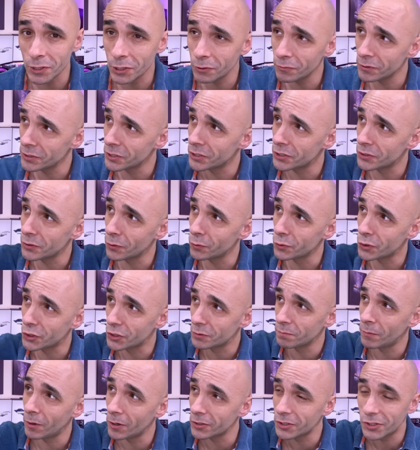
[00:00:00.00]
when you install
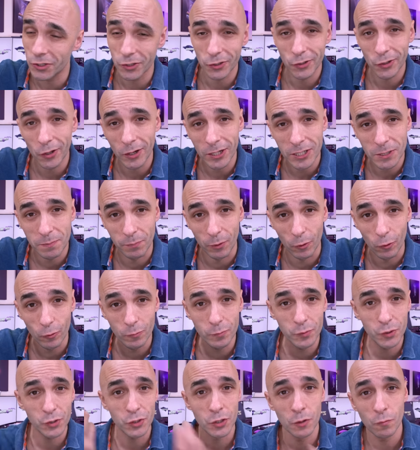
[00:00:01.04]
smart light
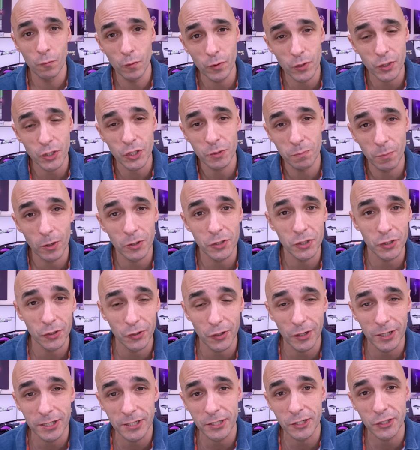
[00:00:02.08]
bulbs with a smart
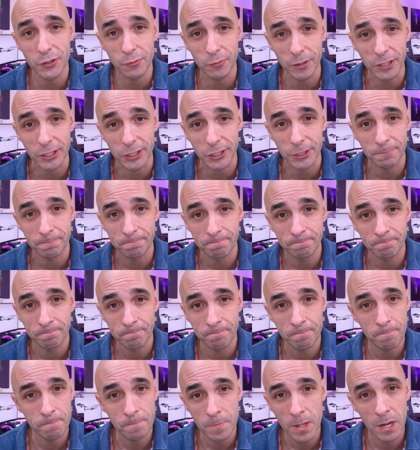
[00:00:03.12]
light switch.
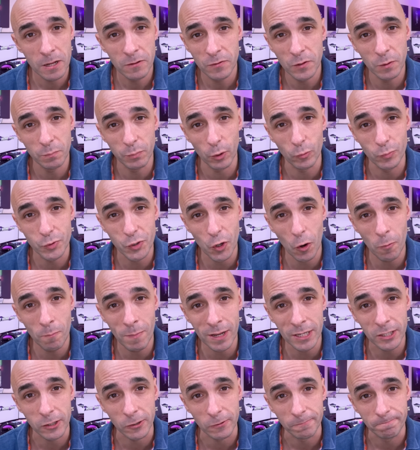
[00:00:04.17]
The bulbs go
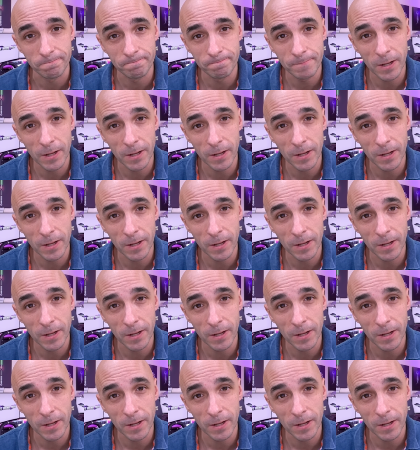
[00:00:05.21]
mental,